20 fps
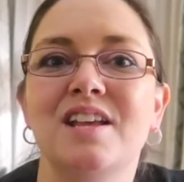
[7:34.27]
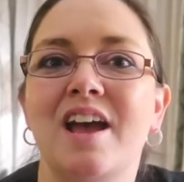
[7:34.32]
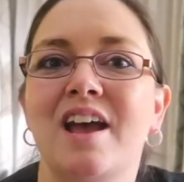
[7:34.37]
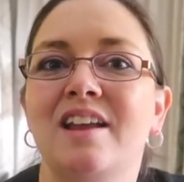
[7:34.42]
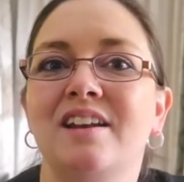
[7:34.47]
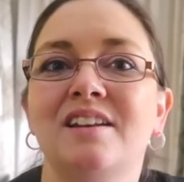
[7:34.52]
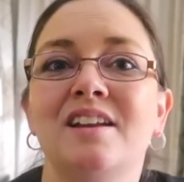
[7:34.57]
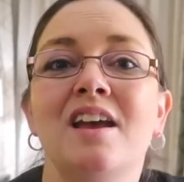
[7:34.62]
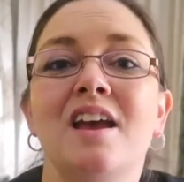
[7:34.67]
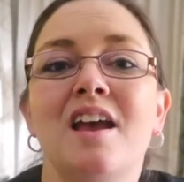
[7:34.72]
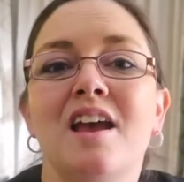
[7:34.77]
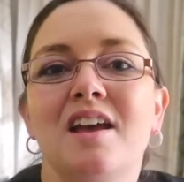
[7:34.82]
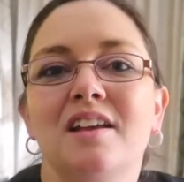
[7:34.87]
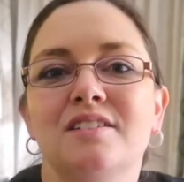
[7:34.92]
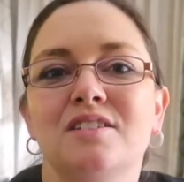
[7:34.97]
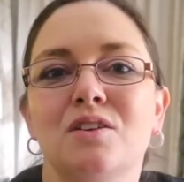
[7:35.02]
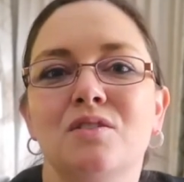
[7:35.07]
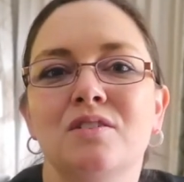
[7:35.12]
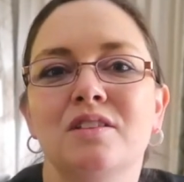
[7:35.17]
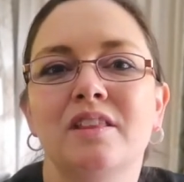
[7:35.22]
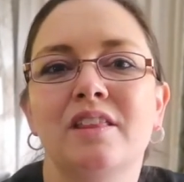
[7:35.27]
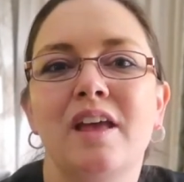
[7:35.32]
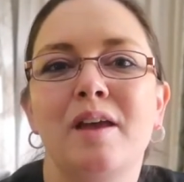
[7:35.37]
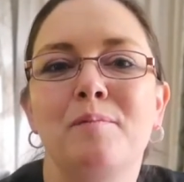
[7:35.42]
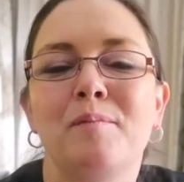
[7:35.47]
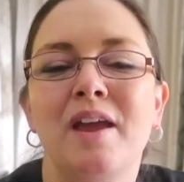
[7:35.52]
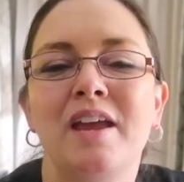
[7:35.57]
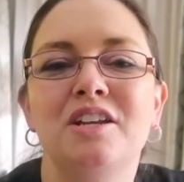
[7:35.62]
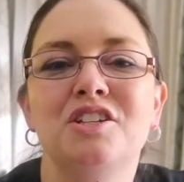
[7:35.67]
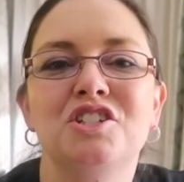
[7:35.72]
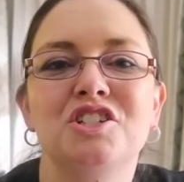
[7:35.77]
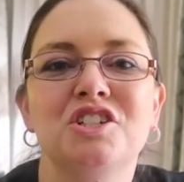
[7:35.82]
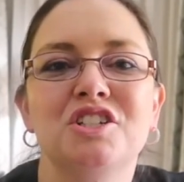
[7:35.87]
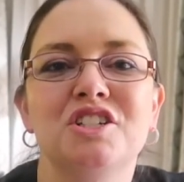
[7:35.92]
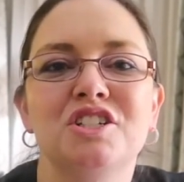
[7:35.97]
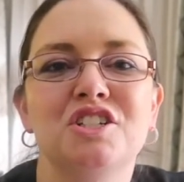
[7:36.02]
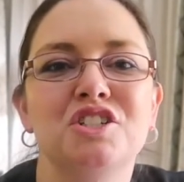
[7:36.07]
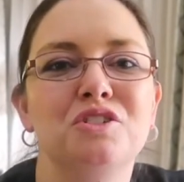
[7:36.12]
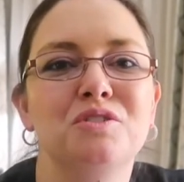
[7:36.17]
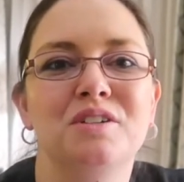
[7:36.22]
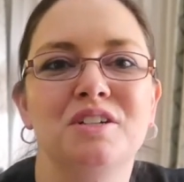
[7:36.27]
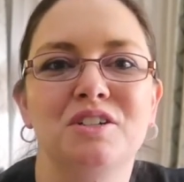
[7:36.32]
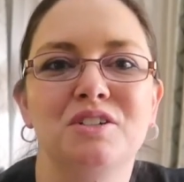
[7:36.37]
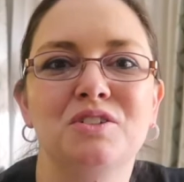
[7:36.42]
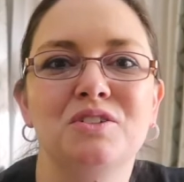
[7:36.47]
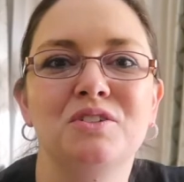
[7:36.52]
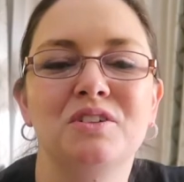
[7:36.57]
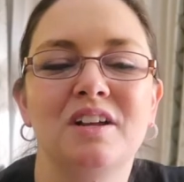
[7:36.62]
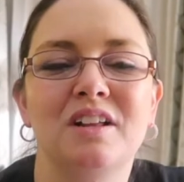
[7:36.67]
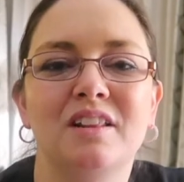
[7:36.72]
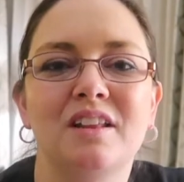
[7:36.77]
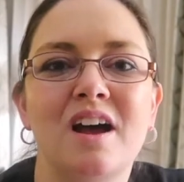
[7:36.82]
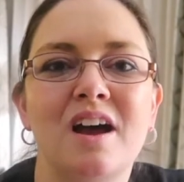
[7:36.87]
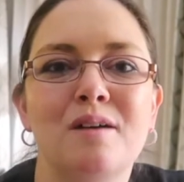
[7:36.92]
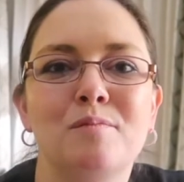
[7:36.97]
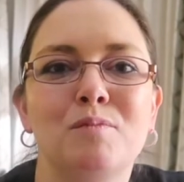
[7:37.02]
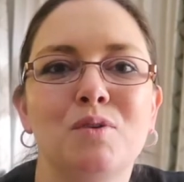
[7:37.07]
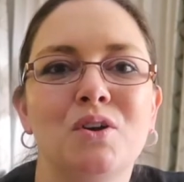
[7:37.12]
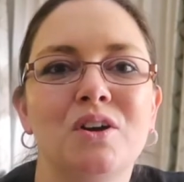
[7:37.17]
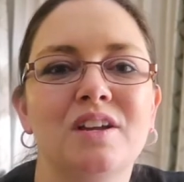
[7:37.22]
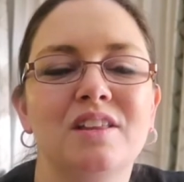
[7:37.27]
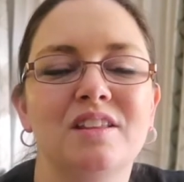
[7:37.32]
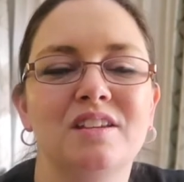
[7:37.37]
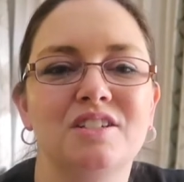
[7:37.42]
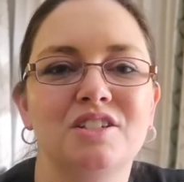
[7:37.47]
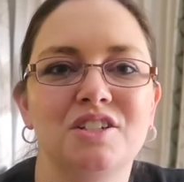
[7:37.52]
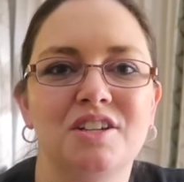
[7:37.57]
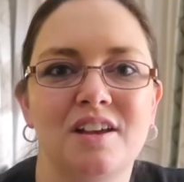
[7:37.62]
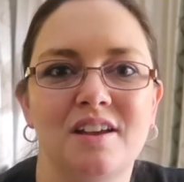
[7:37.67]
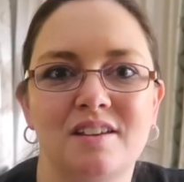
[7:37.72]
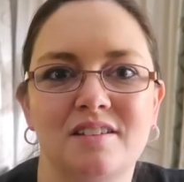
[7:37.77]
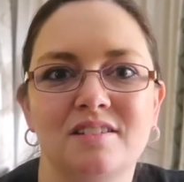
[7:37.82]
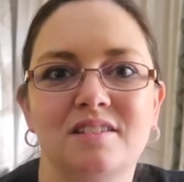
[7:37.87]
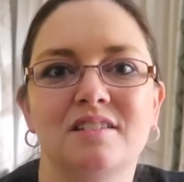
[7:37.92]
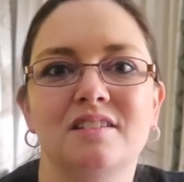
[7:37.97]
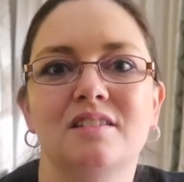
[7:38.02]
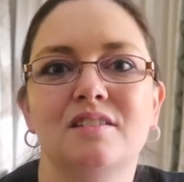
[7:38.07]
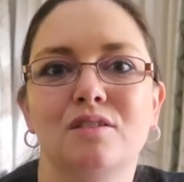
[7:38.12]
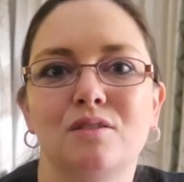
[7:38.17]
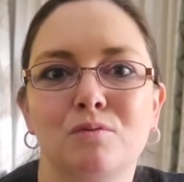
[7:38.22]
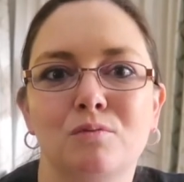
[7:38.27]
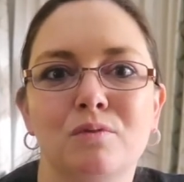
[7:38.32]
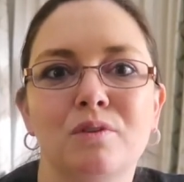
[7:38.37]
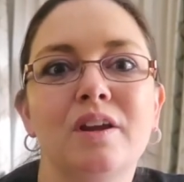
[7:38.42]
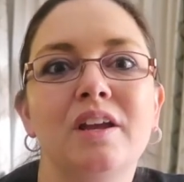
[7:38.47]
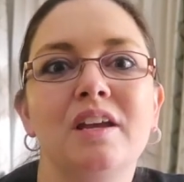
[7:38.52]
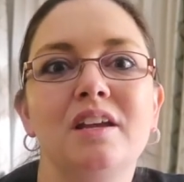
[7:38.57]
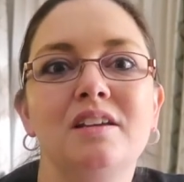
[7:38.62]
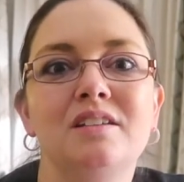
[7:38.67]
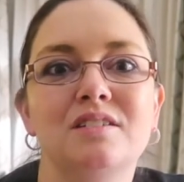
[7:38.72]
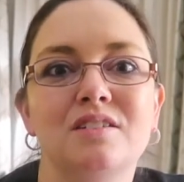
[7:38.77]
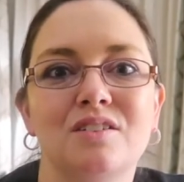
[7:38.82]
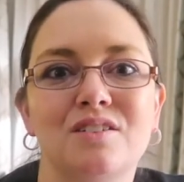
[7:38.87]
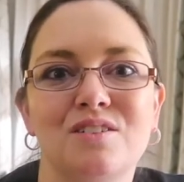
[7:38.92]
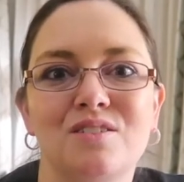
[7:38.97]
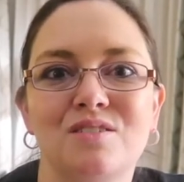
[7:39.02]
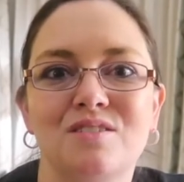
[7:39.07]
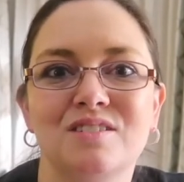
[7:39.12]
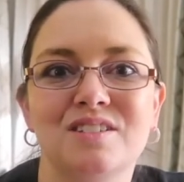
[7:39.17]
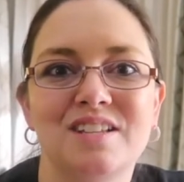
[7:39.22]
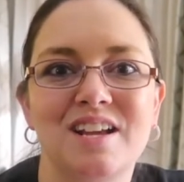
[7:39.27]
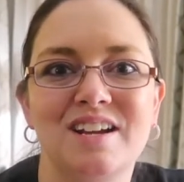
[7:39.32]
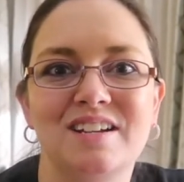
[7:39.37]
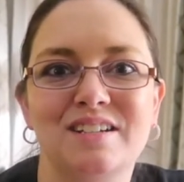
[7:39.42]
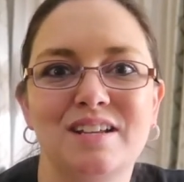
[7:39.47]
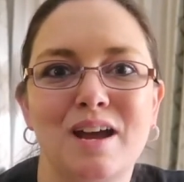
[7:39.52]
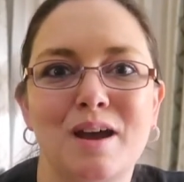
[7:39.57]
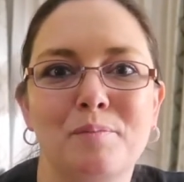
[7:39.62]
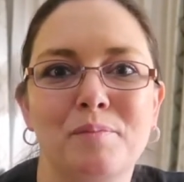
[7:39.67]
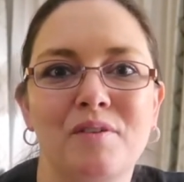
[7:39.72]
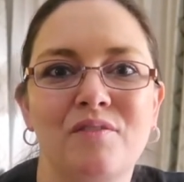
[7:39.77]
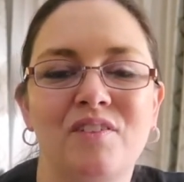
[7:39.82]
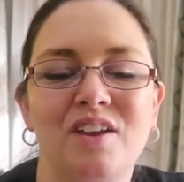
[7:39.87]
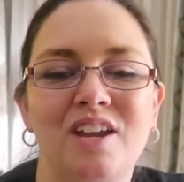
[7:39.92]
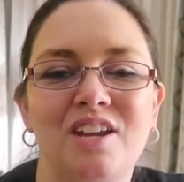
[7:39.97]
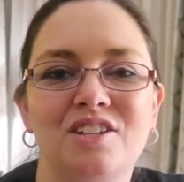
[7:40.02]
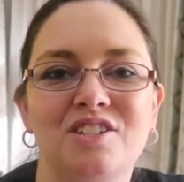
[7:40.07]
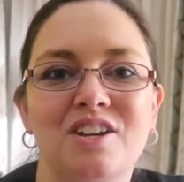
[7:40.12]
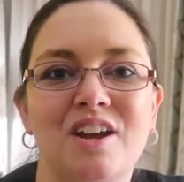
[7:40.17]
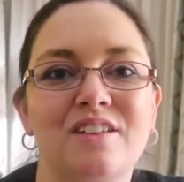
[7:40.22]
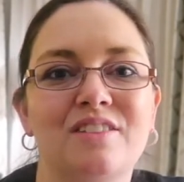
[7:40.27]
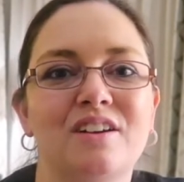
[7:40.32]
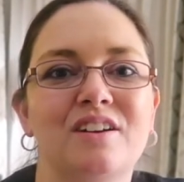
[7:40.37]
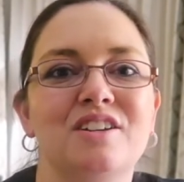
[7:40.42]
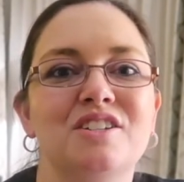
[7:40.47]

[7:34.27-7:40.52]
And so they made sure to include a lot more than just 3 circles on top of each other.